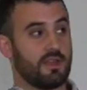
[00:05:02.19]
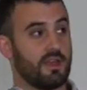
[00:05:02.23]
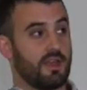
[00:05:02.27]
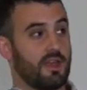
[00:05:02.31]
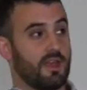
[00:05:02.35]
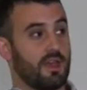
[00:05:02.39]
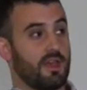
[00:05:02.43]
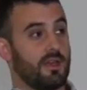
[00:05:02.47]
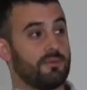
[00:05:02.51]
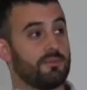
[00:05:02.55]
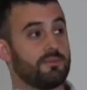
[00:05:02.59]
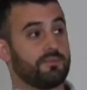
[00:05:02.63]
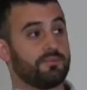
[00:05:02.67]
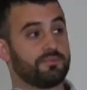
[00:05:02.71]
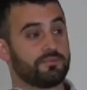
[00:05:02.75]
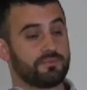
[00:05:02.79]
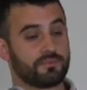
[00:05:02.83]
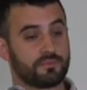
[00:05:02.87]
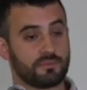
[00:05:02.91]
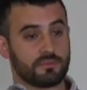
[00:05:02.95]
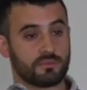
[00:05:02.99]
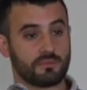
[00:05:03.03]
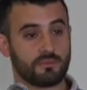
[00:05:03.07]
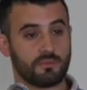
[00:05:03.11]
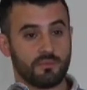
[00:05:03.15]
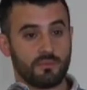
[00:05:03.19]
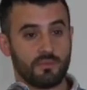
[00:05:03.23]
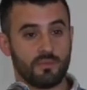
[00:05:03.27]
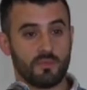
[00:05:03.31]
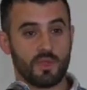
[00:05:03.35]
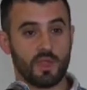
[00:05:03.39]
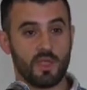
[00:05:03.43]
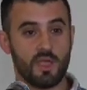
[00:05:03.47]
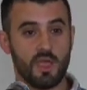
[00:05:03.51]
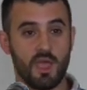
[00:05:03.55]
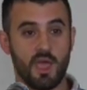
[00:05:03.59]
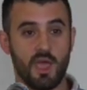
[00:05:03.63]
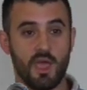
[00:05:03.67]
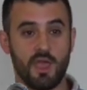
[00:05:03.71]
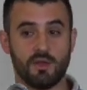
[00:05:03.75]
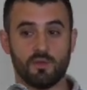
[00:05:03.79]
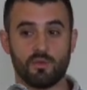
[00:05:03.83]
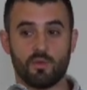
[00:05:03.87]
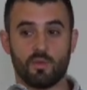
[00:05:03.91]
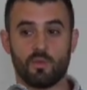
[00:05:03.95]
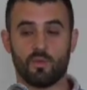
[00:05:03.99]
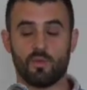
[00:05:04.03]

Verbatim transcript: um, and